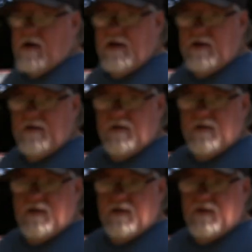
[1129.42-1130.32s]
can,
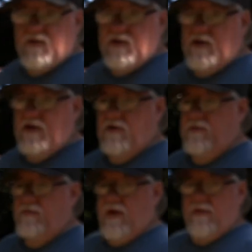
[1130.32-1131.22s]
you know,
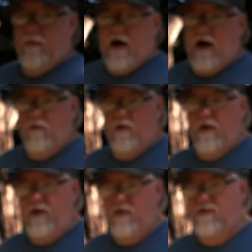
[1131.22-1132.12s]
maybe buy one
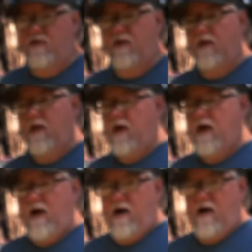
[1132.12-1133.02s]
and use it.
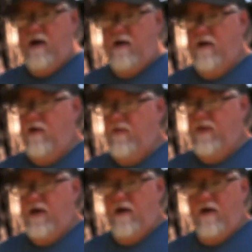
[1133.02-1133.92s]

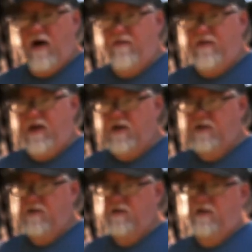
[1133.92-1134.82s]
Hopefully y'all don't have any
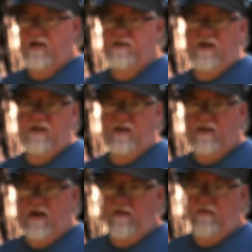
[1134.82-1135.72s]
issues. Like I said,
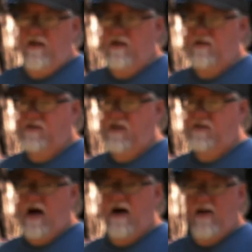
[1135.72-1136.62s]
that they've,
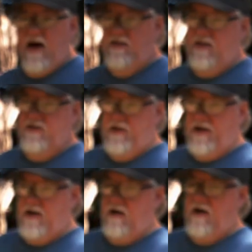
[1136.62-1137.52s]
since I've had this one
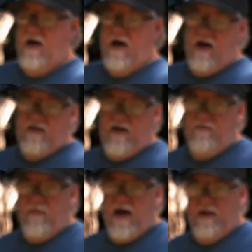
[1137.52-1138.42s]
here, they've
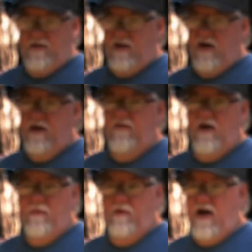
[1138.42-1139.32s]
made a ton of
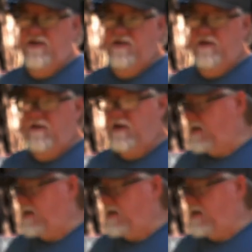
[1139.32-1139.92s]
upgrades to it.